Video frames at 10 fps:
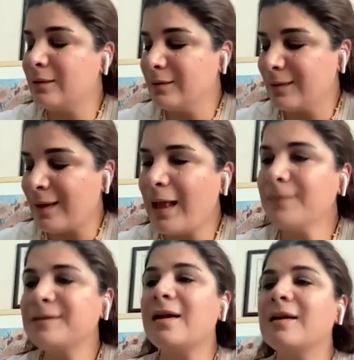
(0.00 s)

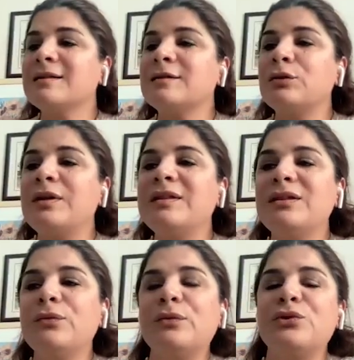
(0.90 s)
helps us to
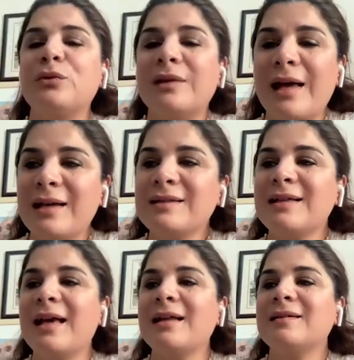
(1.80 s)
individualize
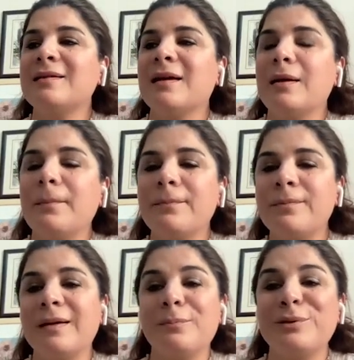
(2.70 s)
and
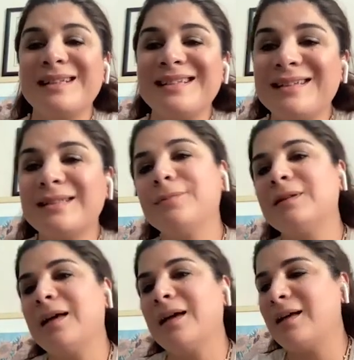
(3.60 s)

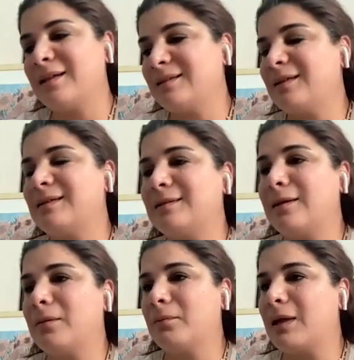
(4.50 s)
predictable
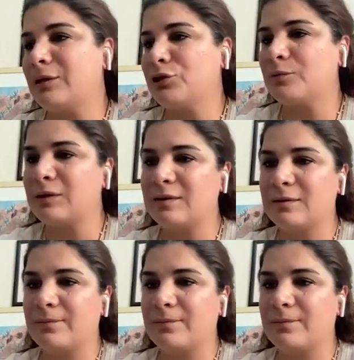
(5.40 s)
anesthesia management.